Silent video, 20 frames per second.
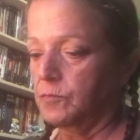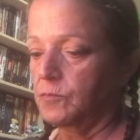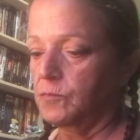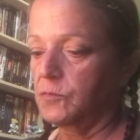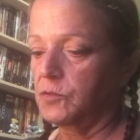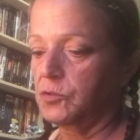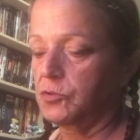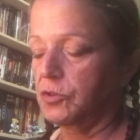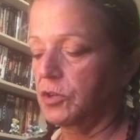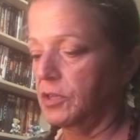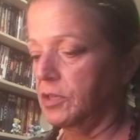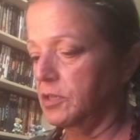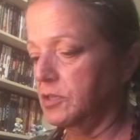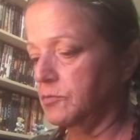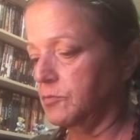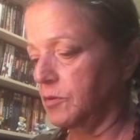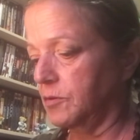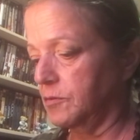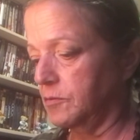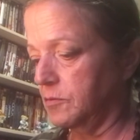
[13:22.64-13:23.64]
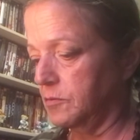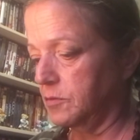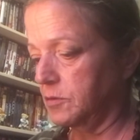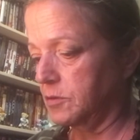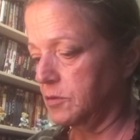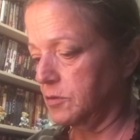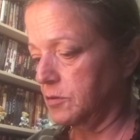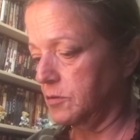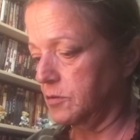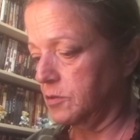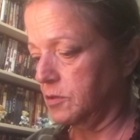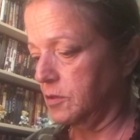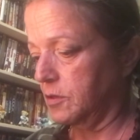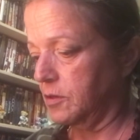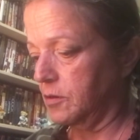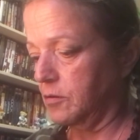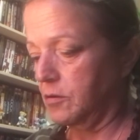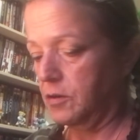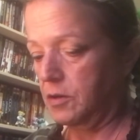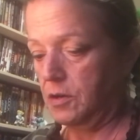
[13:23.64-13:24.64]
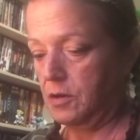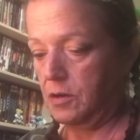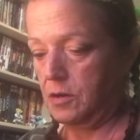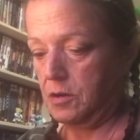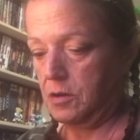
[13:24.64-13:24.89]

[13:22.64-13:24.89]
Let's try this one. Something on it.